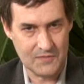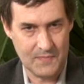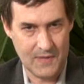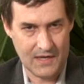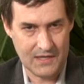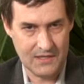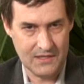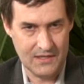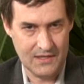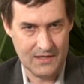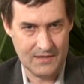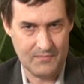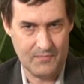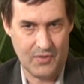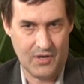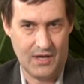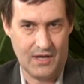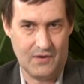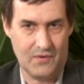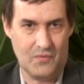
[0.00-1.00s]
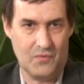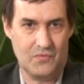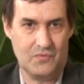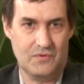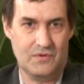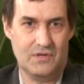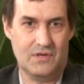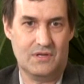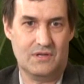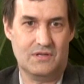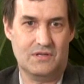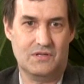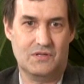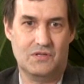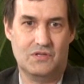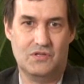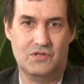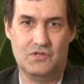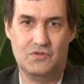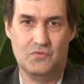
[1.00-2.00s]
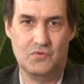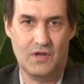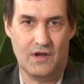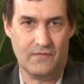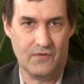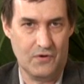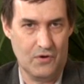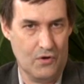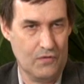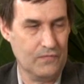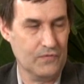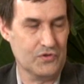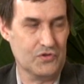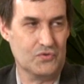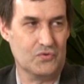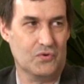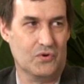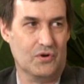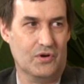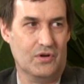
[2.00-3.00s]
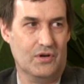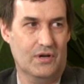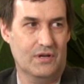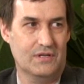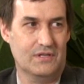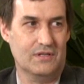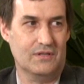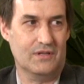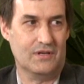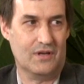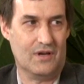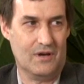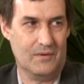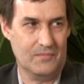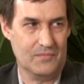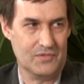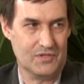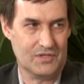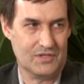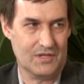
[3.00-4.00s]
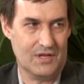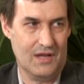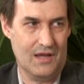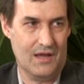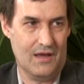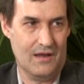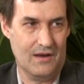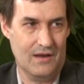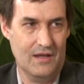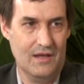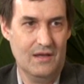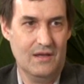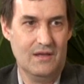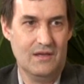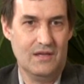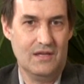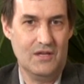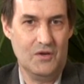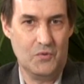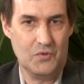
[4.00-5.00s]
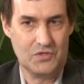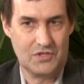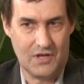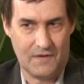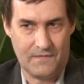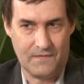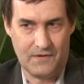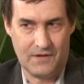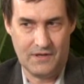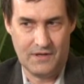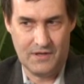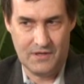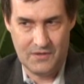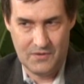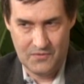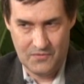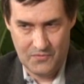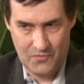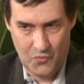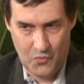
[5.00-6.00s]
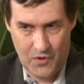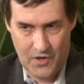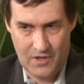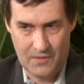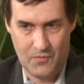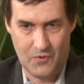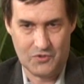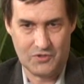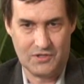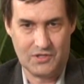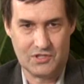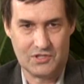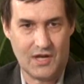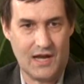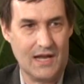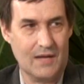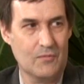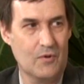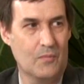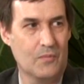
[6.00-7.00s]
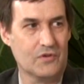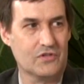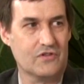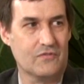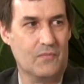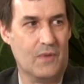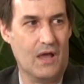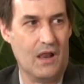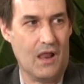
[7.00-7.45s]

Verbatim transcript: expecting it, but you never know for sure until it comes. And it was definitely one of the most exciting moments of